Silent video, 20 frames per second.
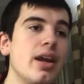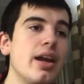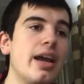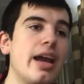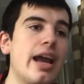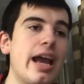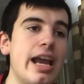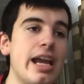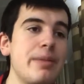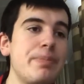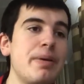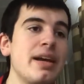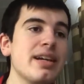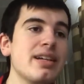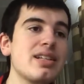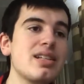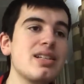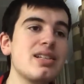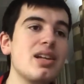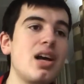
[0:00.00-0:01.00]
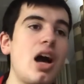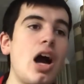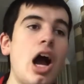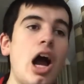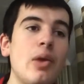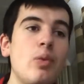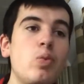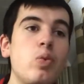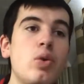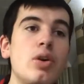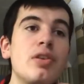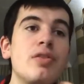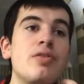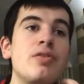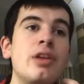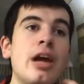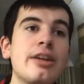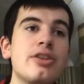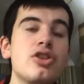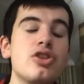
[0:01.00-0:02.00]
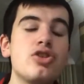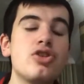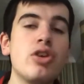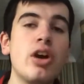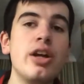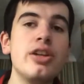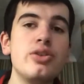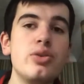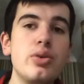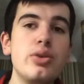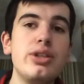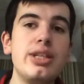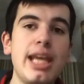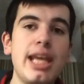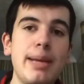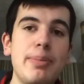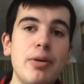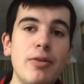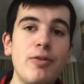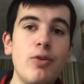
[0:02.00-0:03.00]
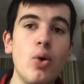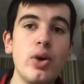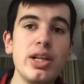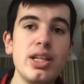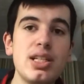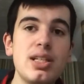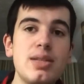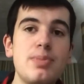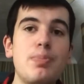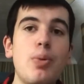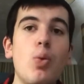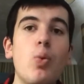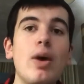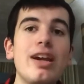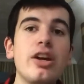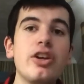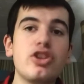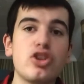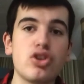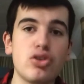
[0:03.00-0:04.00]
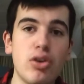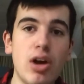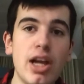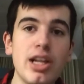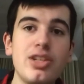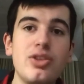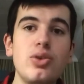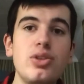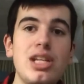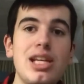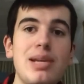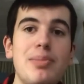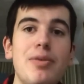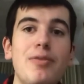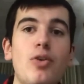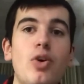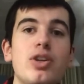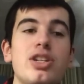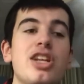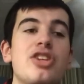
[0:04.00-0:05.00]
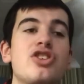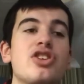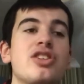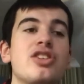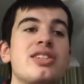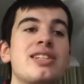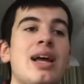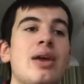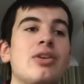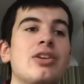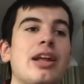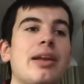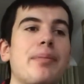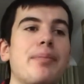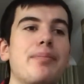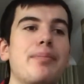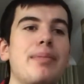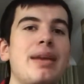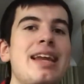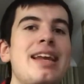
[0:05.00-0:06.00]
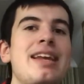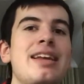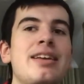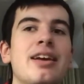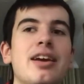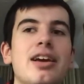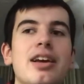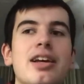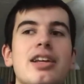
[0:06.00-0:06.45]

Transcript: Apex, I would have liked to try and do a deeper voice, but when I tried to do a deeper voice, it just sounded like me